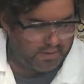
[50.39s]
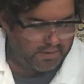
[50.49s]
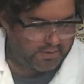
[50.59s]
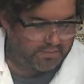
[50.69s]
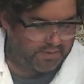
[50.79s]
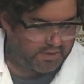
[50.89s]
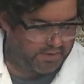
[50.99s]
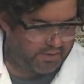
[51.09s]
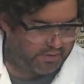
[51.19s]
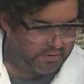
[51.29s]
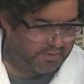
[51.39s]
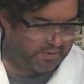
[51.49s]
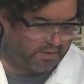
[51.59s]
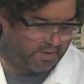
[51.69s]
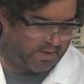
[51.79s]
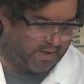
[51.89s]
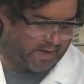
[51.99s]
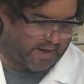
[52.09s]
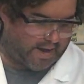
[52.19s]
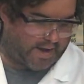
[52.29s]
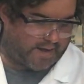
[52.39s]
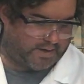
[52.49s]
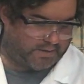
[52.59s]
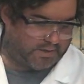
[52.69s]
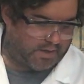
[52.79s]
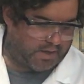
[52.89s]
some scissors, and